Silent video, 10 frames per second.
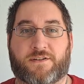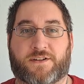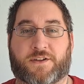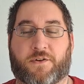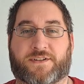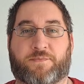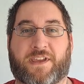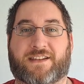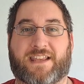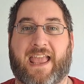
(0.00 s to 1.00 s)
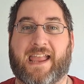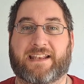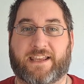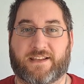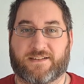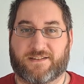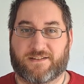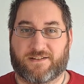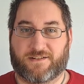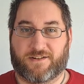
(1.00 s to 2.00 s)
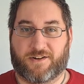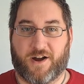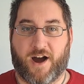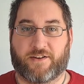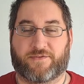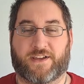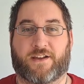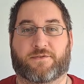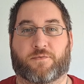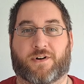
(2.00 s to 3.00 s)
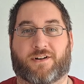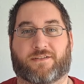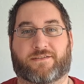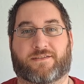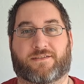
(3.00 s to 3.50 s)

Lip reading: to go speak to Hades, god of the underworld,